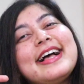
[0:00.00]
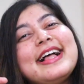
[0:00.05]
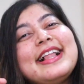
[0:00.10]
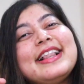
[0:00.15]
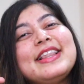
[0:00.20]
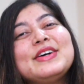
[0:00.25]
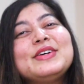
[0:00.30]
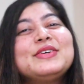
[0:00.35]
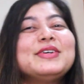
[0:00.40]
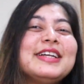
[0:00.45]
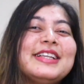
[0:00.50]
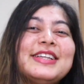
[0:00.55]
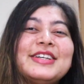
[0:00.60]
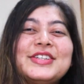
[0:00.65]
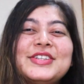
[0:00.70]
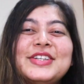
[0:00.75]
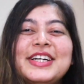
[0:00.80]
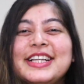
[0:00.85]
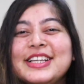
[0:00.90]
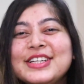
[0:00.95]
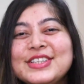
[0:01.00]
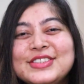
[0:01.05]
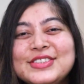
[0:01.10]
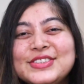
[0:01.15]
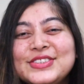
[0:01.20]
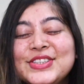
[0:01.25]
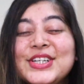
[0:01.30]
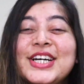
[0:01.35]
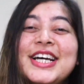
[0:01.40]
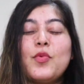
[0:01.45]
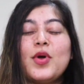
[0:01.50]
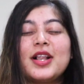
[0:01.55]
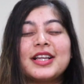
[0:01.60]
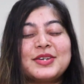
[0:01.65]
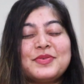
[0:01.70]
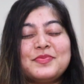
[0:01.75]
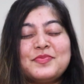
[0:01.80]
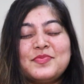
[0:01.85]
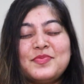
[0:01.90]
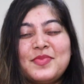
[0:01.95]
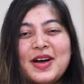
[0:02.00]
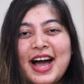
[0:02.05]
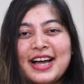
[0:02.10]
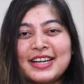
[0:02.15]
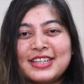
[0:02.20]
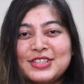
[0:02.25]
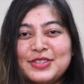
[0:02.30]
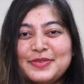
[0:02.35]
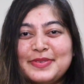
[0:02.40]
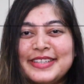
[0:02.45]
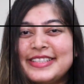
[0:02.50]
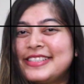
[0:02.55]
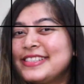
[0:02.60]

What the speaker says: Hello, welcome back to my